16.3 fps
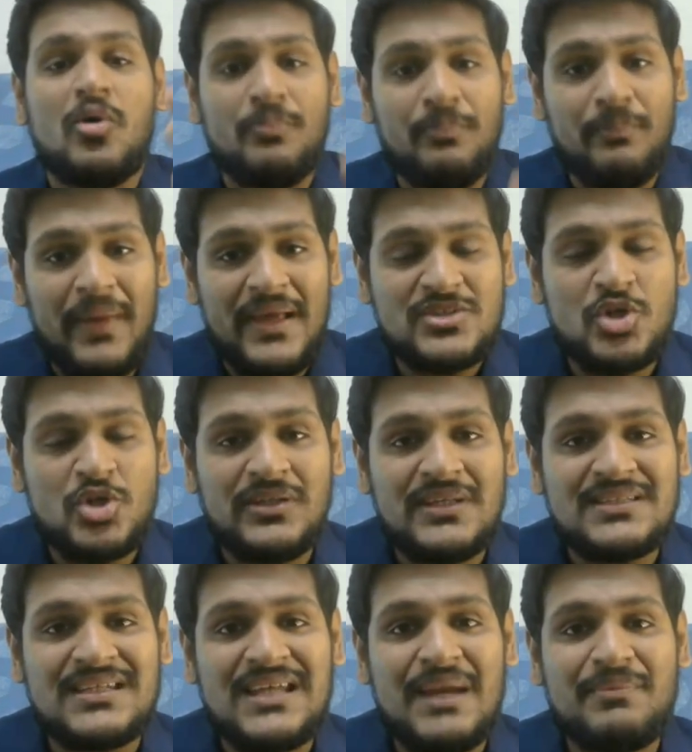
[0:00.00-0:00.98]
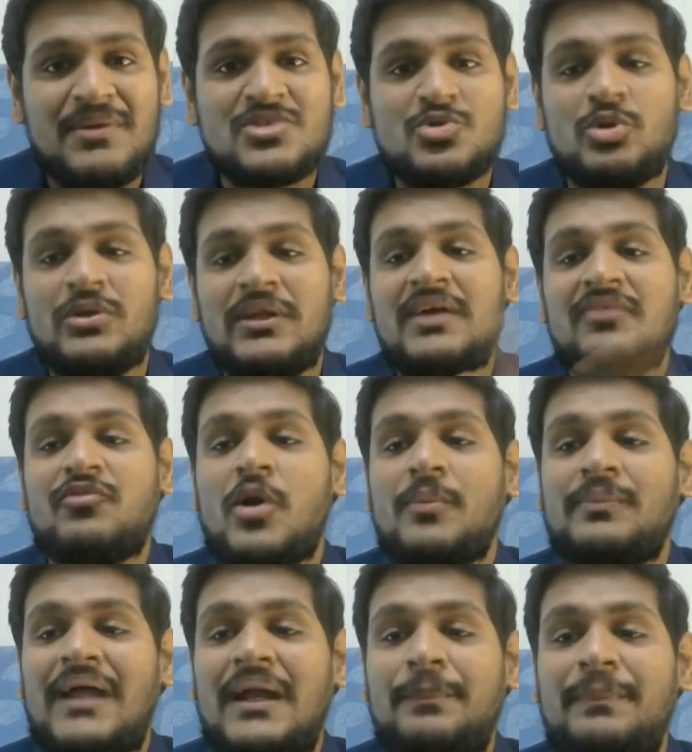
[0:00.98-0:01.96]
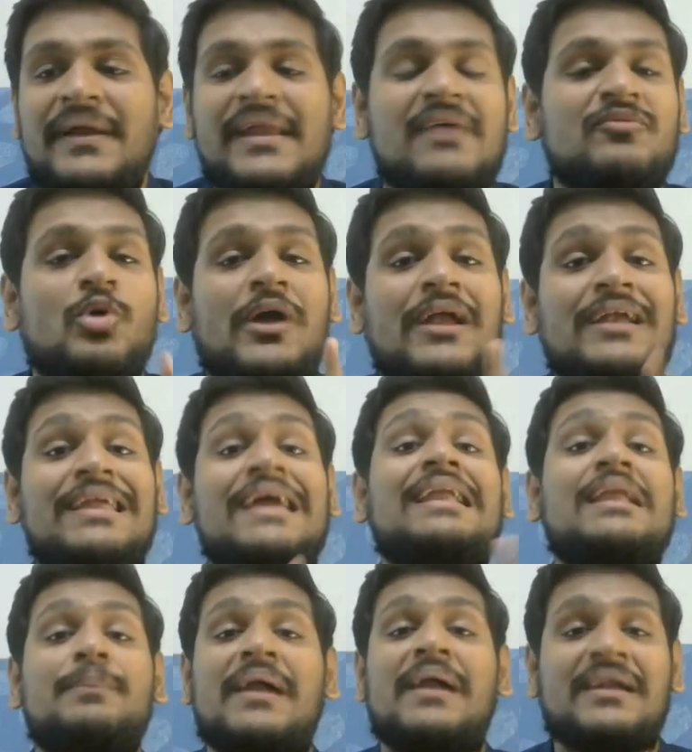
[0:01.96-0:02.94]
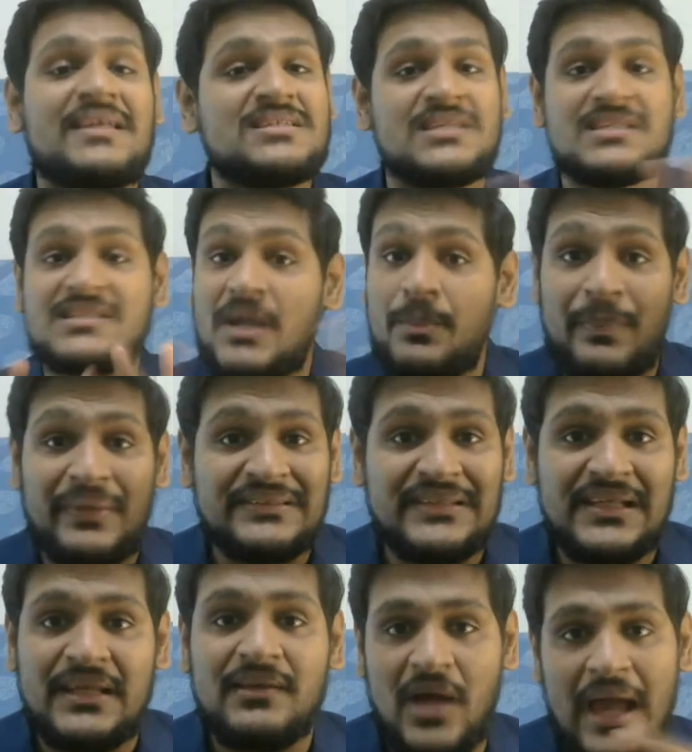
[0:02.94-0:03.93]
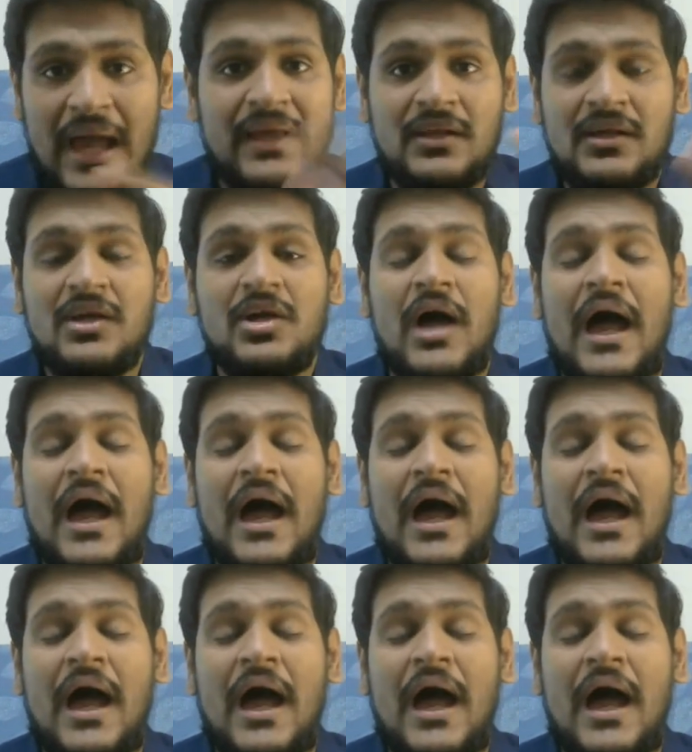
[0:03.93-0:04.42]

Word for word: based on these three chapters only from that pdf okay daily practice is compulsory i